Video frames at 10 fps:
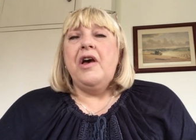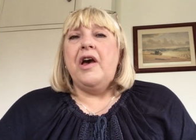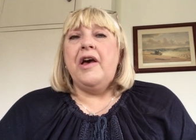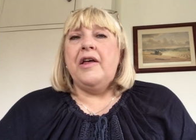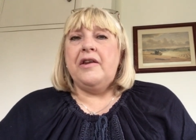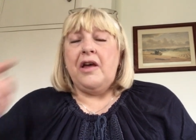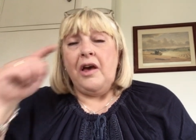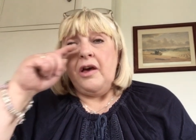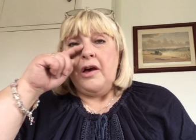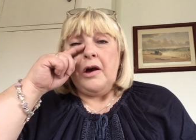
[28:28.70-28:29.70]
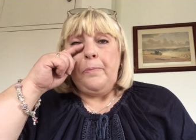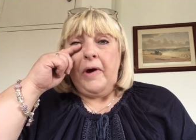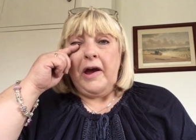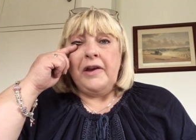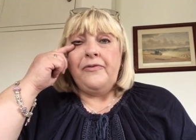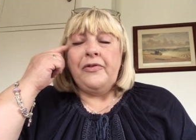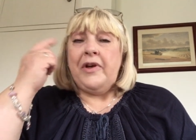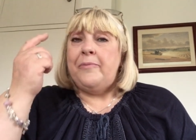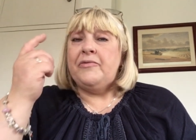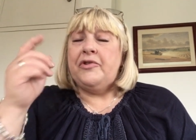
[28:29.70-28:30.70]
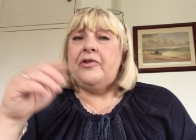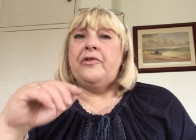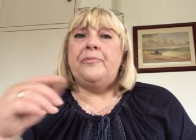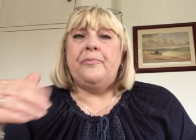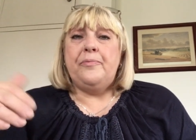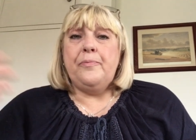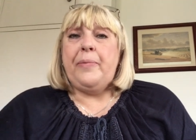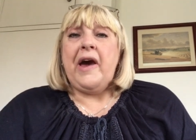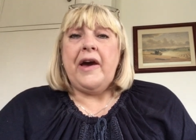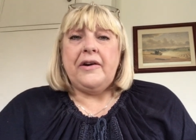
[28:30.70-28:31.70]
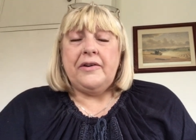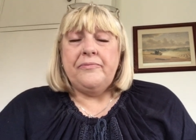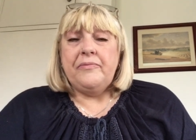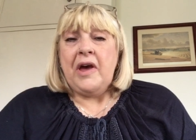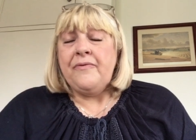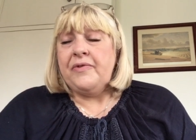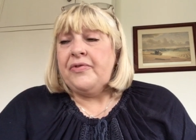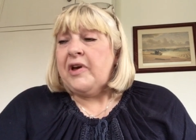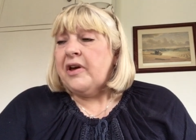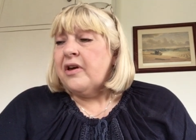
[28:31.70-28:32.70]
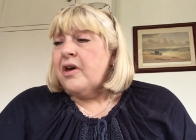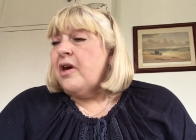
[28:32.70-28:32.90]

and uh, I paid for them to pack everything,